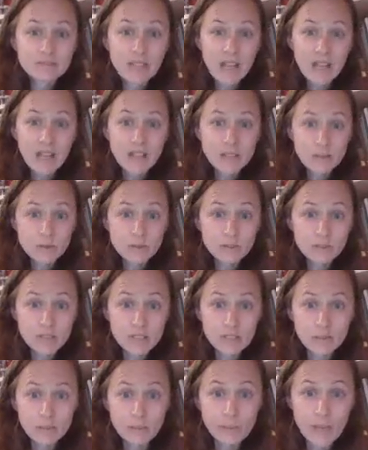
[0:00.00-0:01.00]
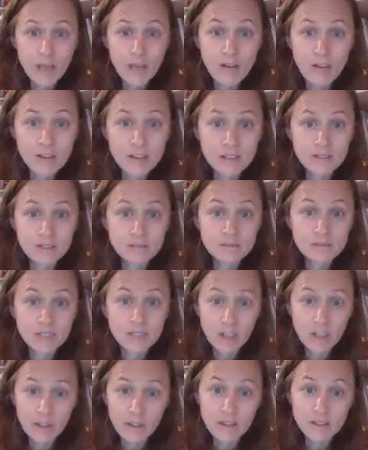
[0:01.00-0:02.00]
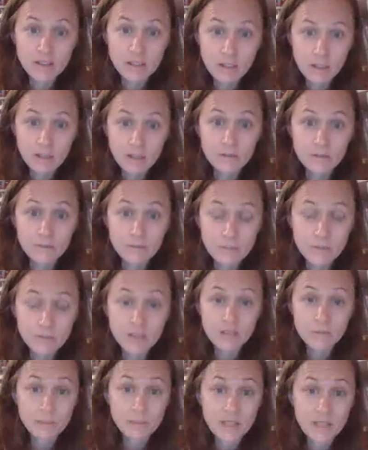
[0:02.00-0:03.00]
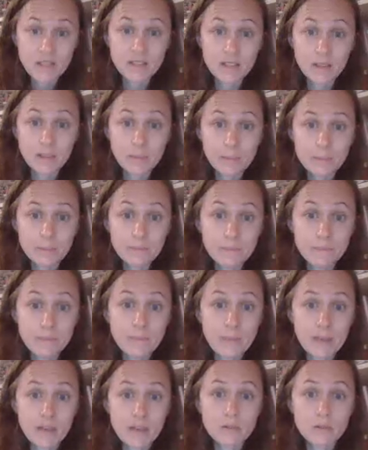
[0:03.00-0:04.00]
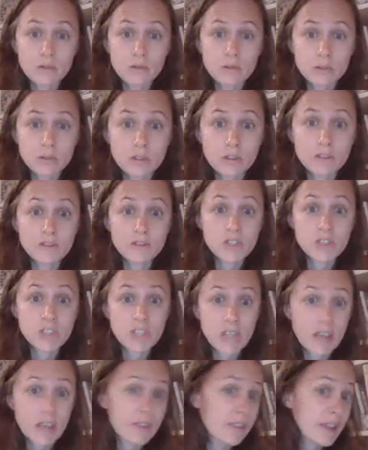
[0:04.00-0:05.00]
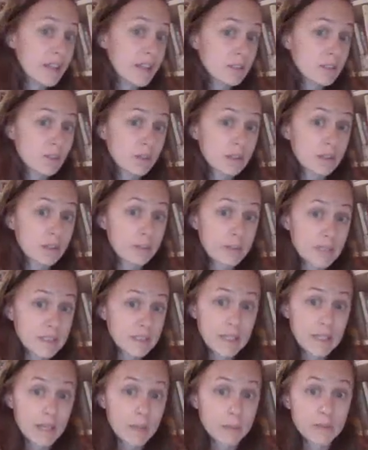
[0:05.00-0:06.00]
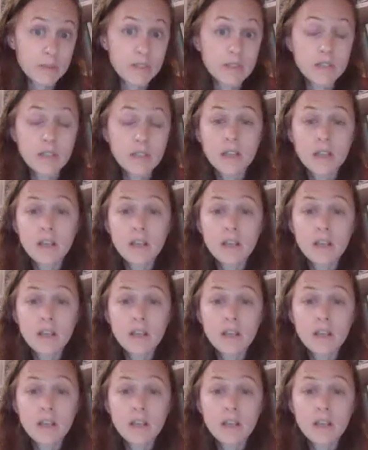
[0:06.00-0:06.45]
As an autism parent, that's basically a big old crock of shit. And that's not going to bloody happen.